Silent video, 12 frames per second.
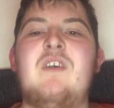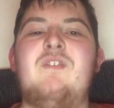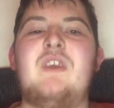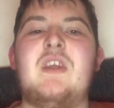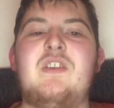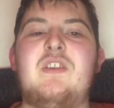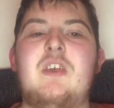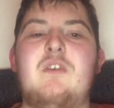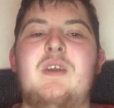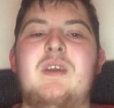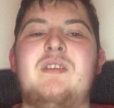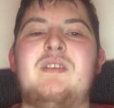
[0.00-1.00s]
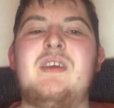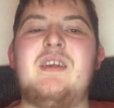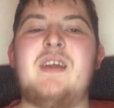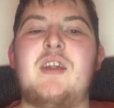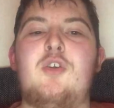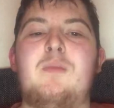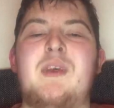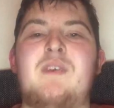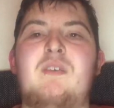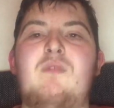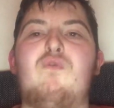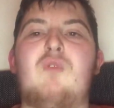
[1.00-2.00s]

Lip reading: the interior did end up getting